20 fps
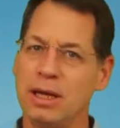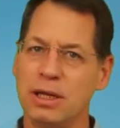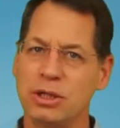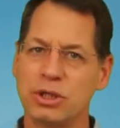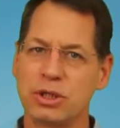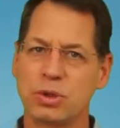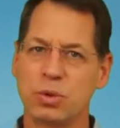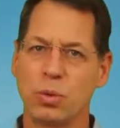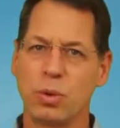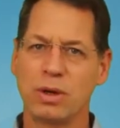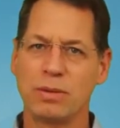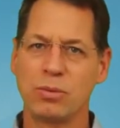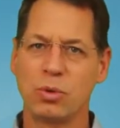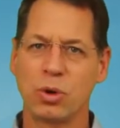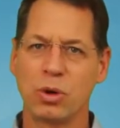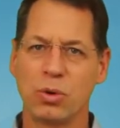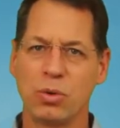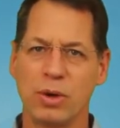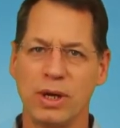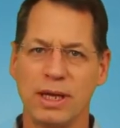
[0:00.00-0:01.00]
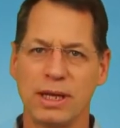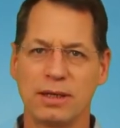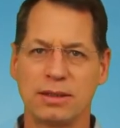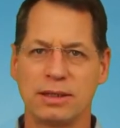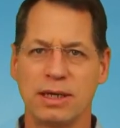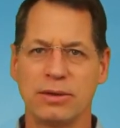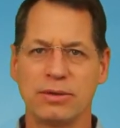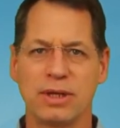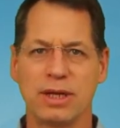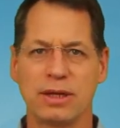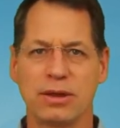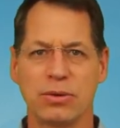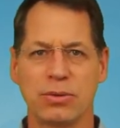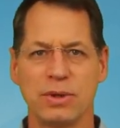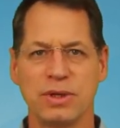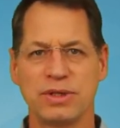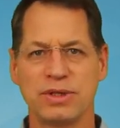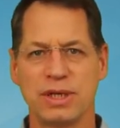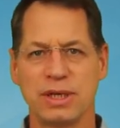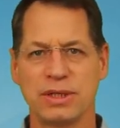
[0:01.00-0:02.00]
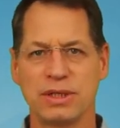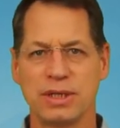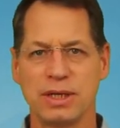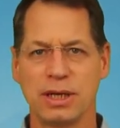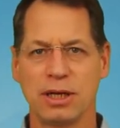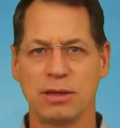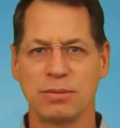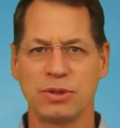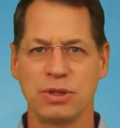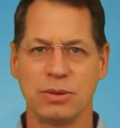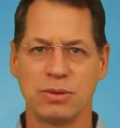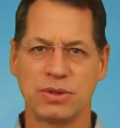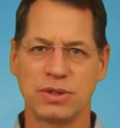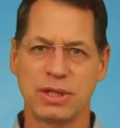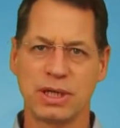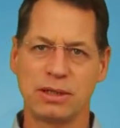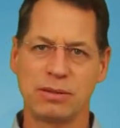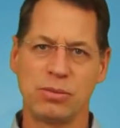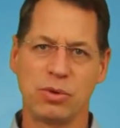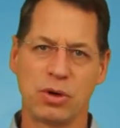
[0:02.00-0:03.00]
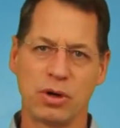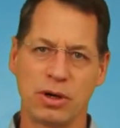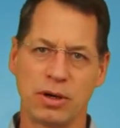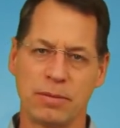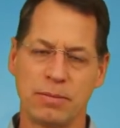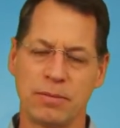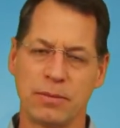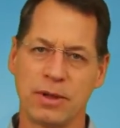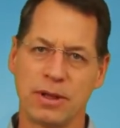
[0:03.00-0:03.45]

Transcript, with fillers: Just one more way CloudNet 360 helps you sell more,